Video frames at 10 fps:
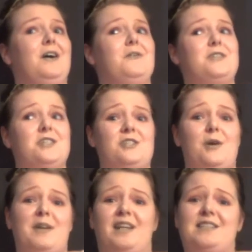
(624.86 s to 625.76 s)
Which is
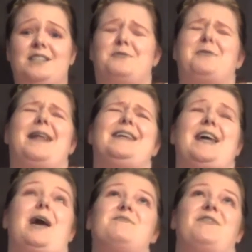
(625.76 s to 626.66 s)
stupid because it's a really
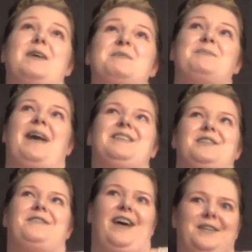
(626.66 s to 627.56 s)
damn famous picture
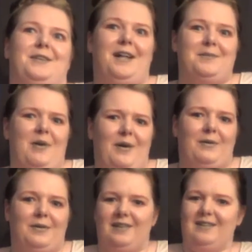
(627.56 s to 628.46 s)
of Edgar Allan
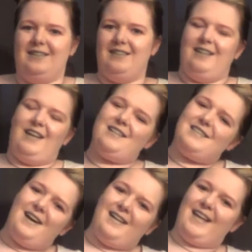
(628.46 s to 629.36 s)
Poe. It's
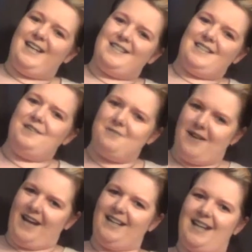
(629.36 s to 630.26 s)
not like it's an
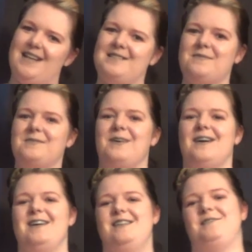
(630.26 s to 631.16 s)
unrecognisable
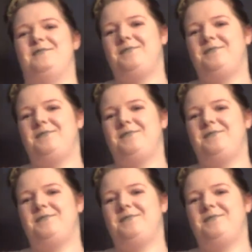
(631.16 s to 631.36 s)
one.